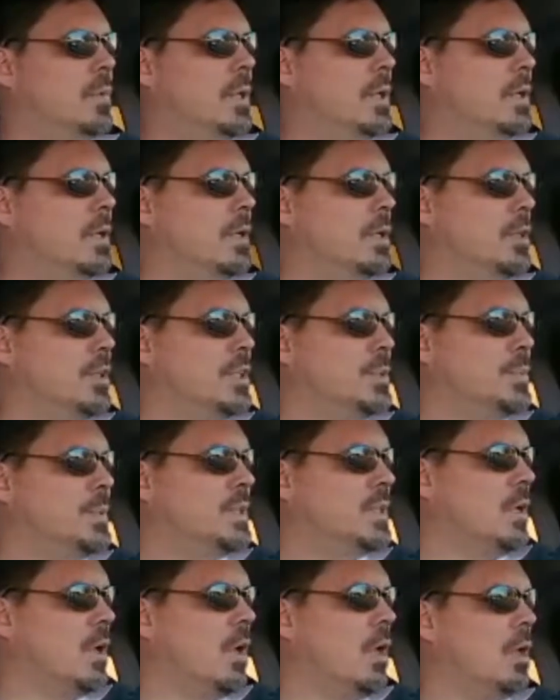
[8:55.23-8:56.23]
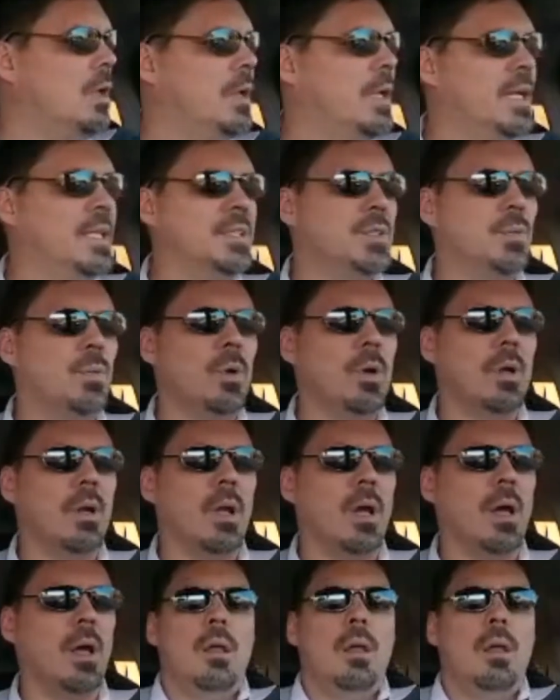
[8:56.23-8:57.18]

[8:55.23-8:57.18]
Christmas holidays and whatnot.